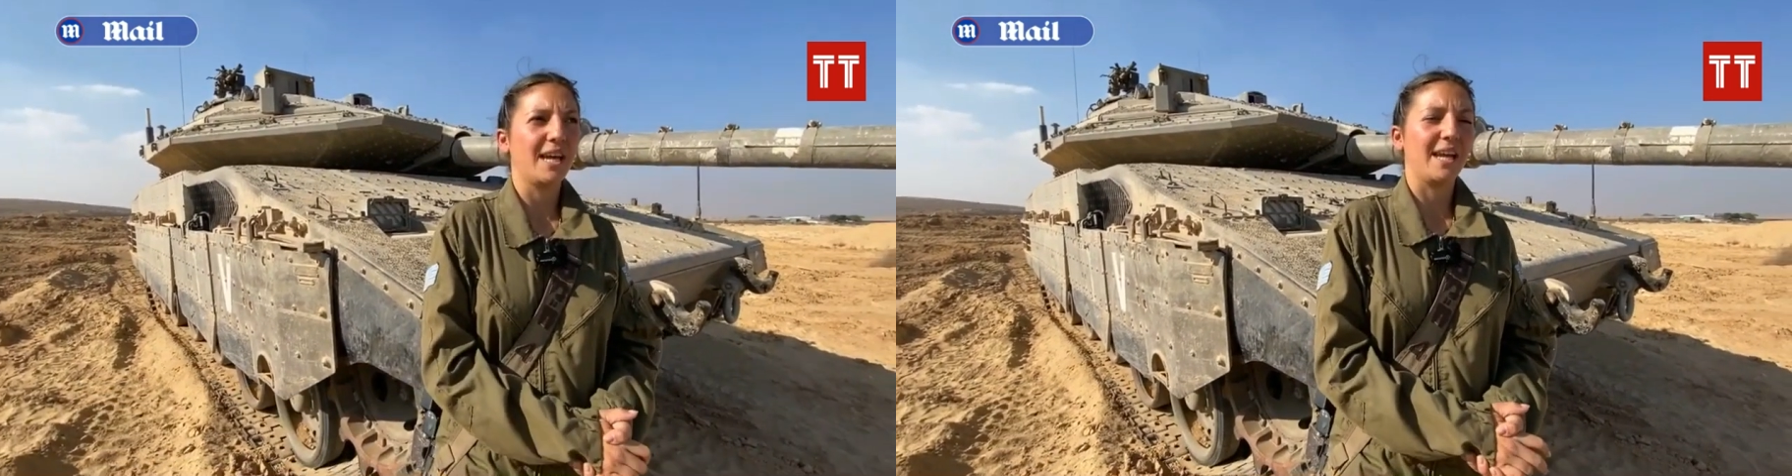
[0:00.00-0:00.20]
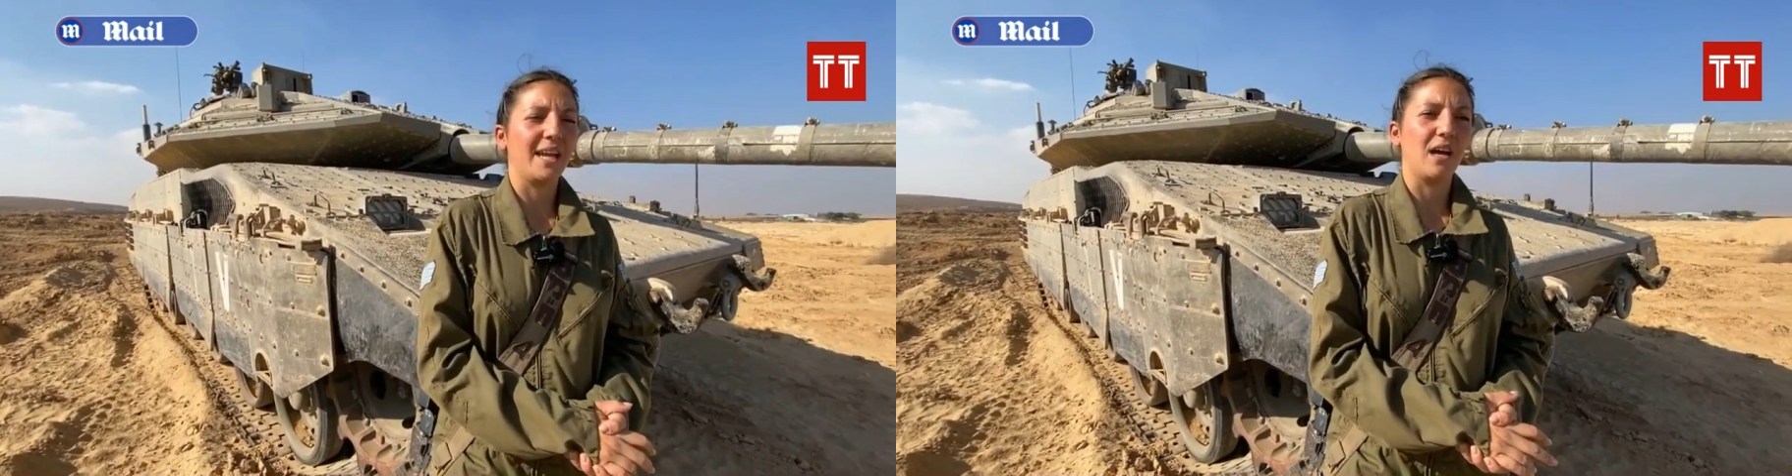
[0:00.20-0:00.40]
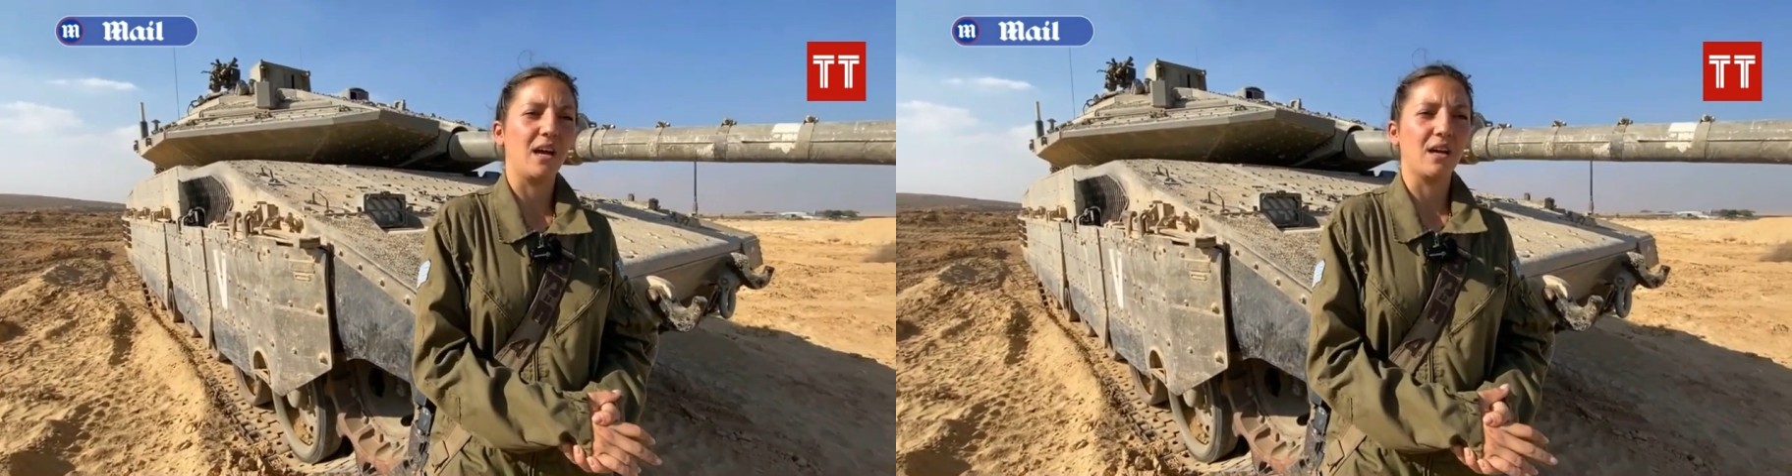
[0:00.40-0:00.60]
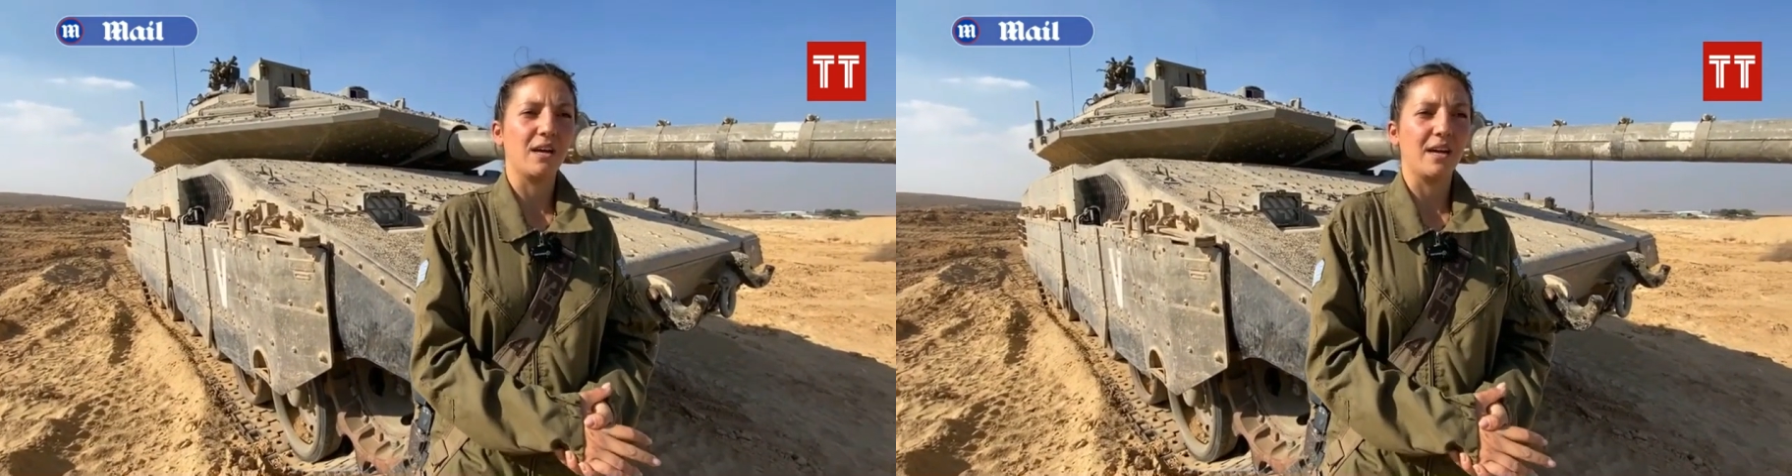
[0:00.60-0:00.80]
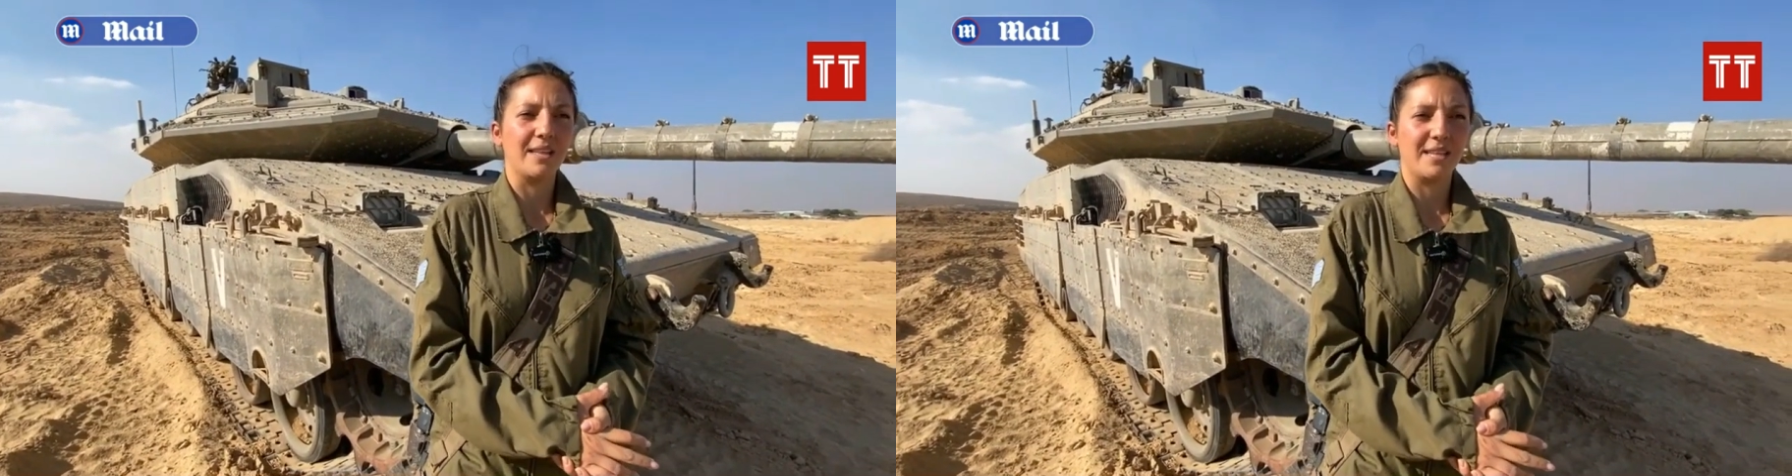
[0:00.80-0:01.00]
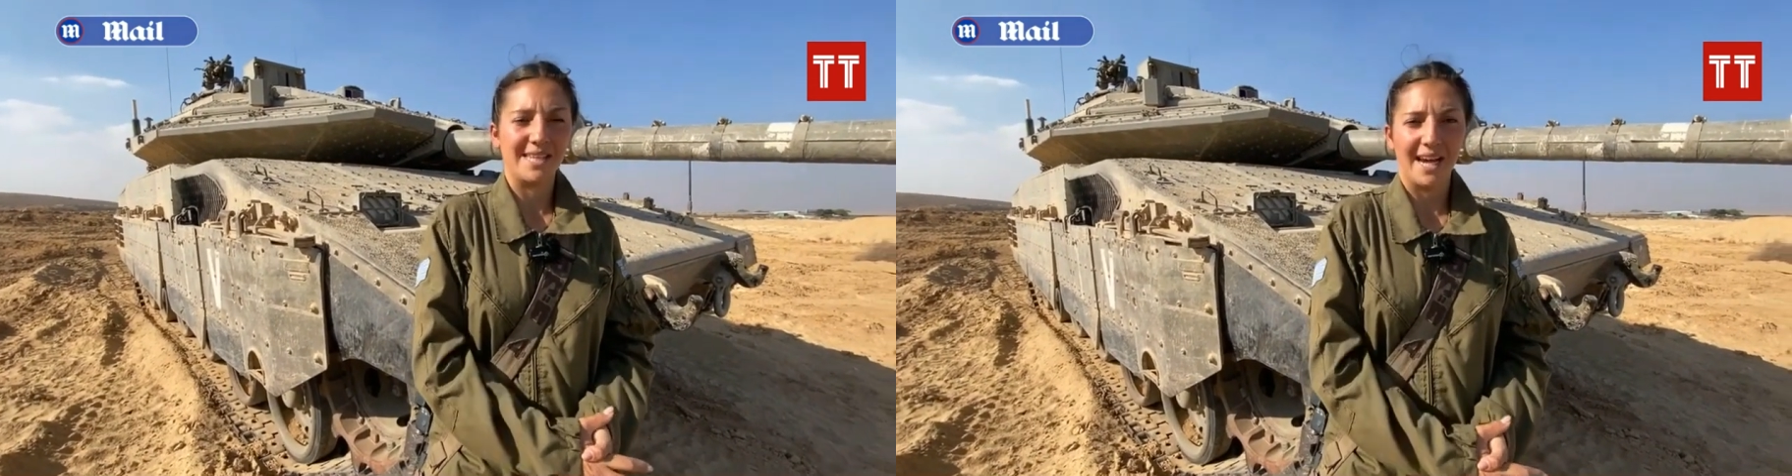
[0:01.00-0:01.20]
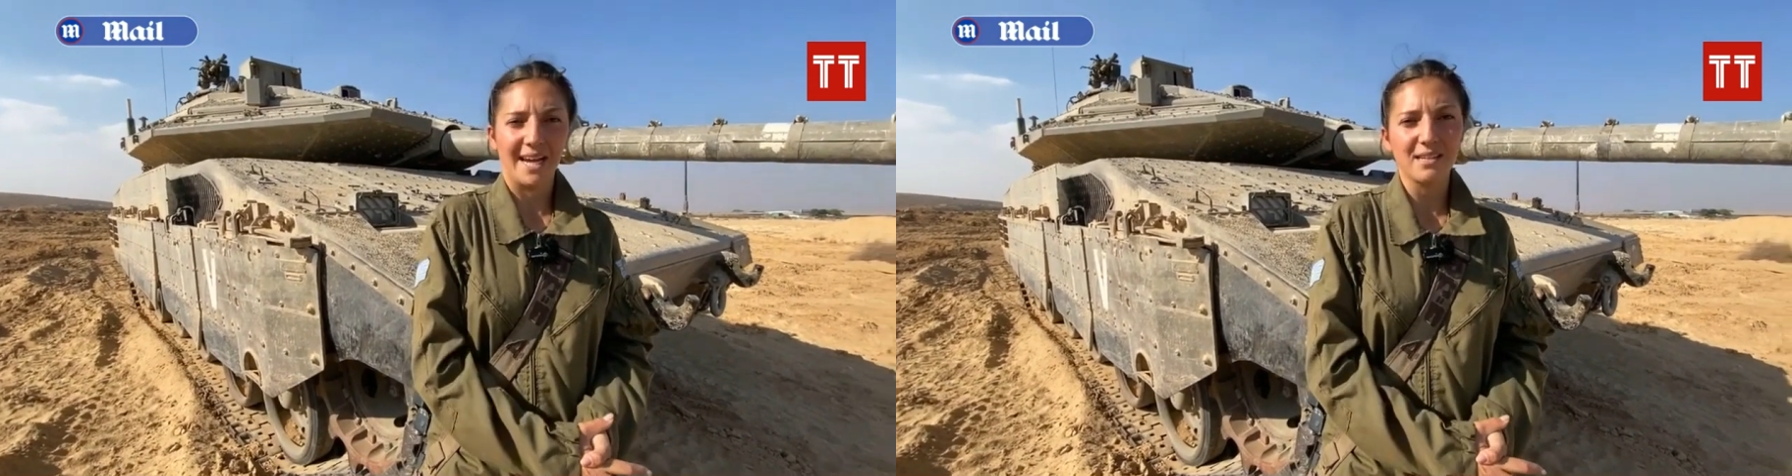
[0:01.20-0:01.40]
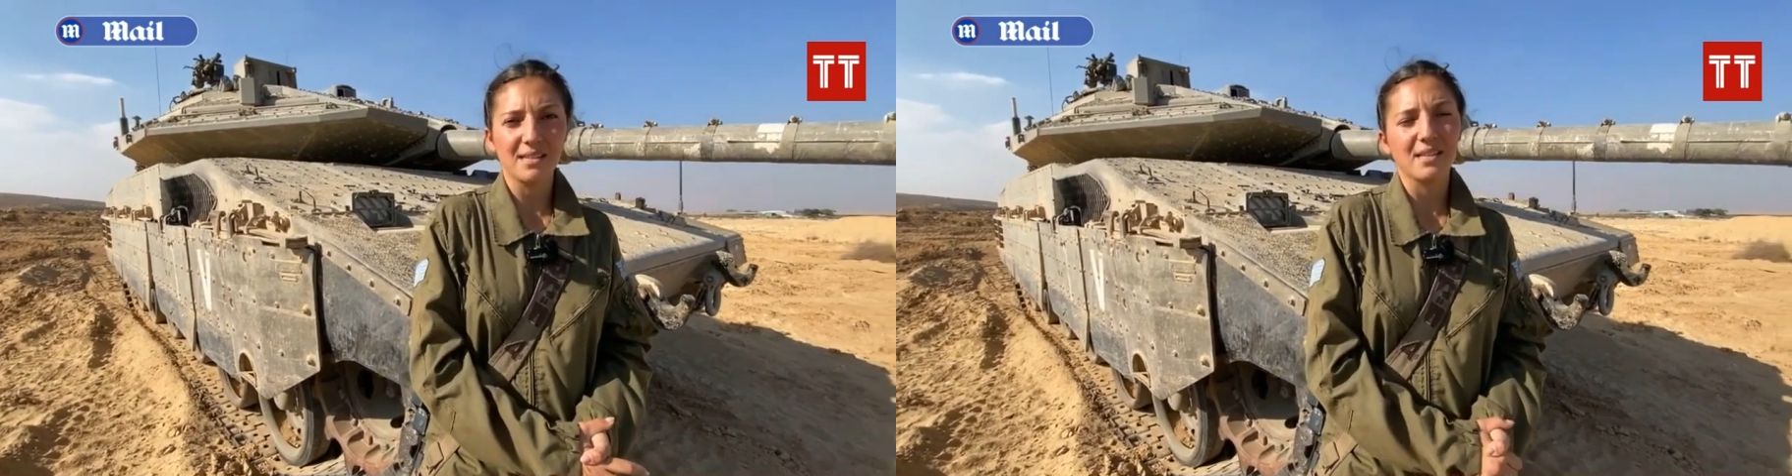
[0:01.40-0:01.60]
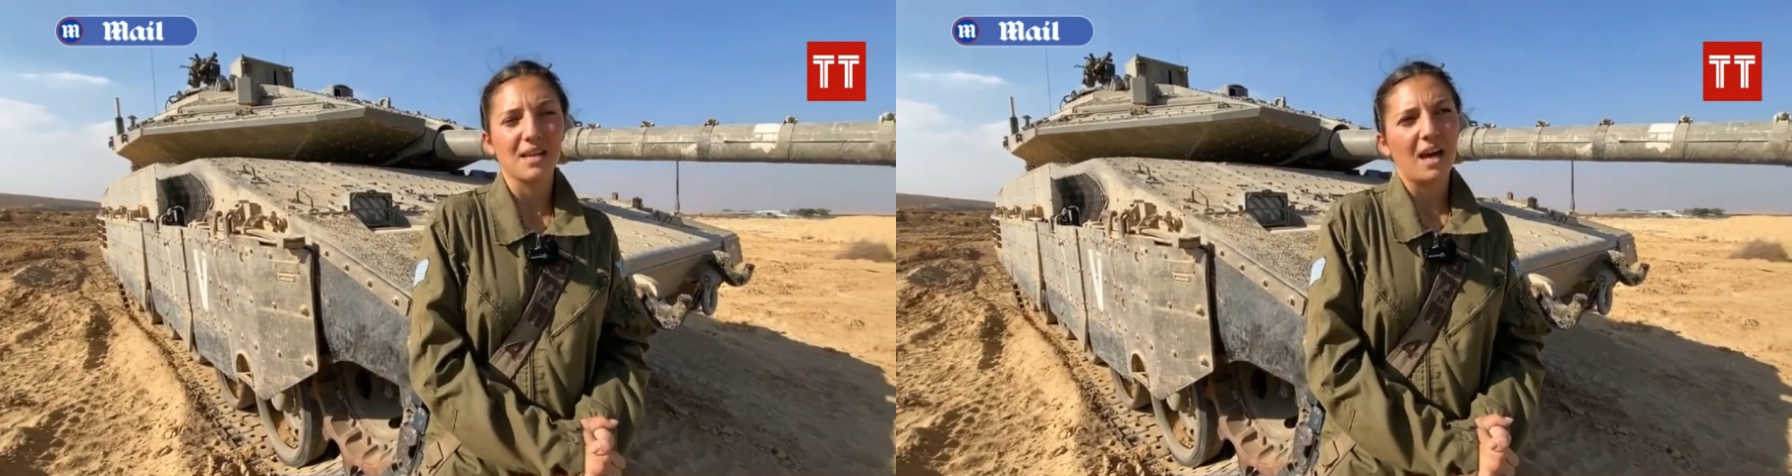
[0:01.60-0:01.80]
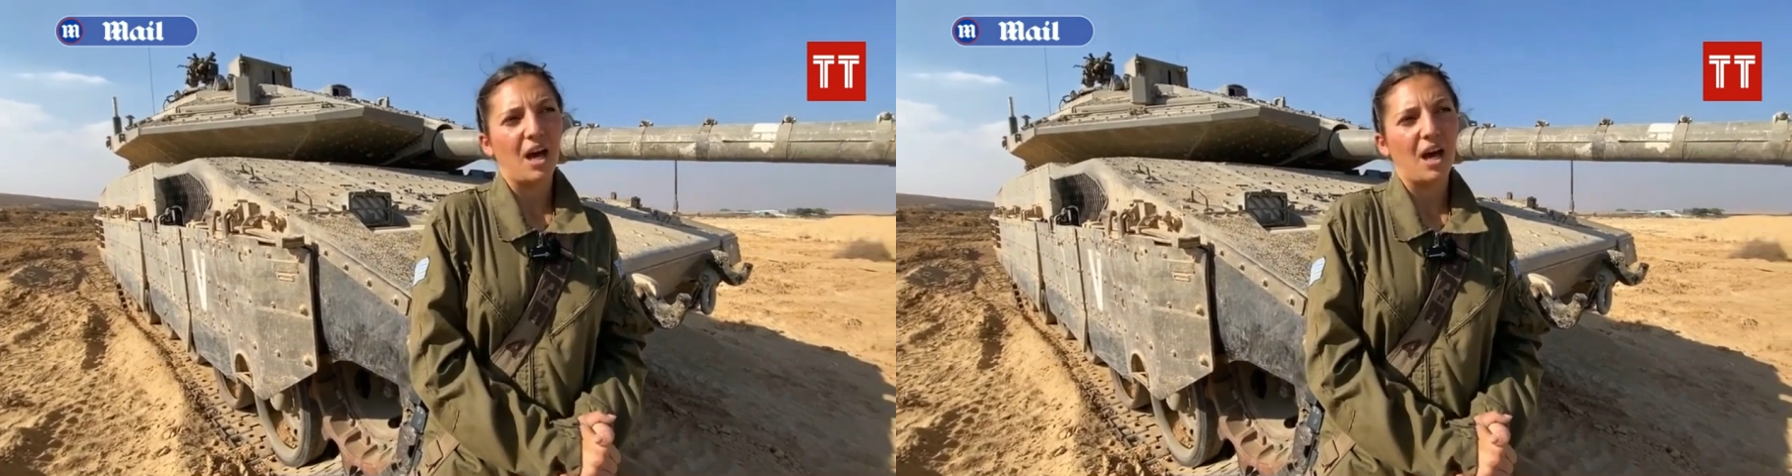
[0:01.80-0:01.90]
in the tanks.